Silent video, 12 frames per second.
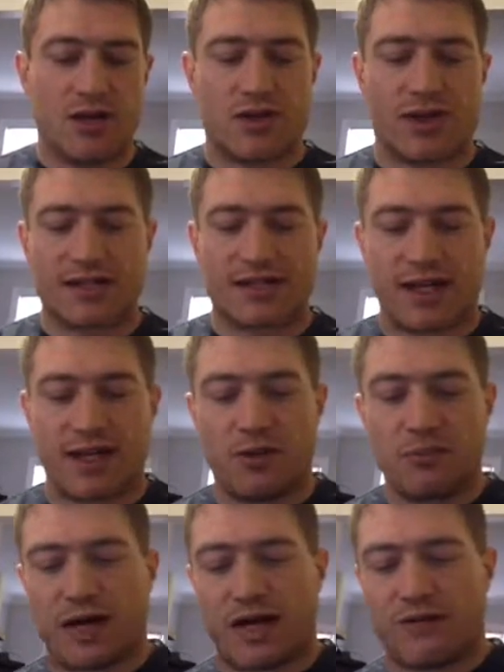Let's say
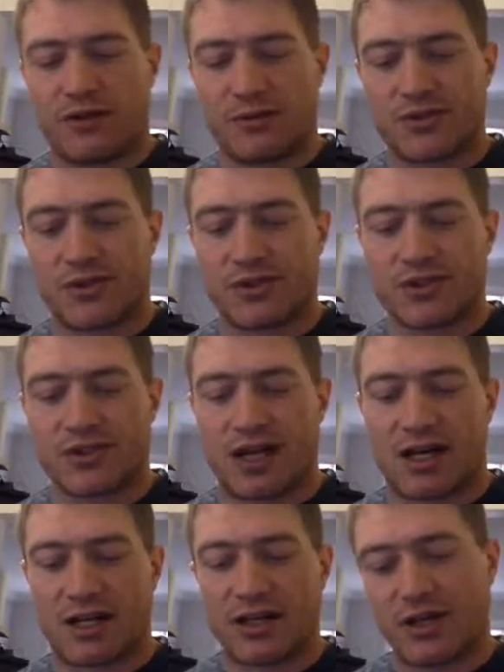you buy a pharmaceutical
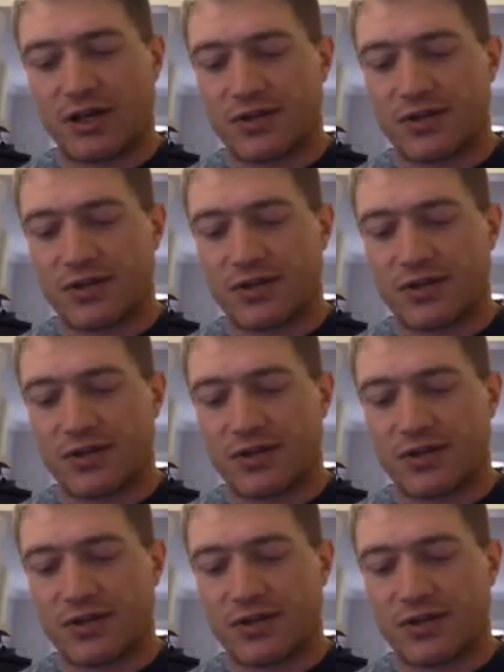stock and it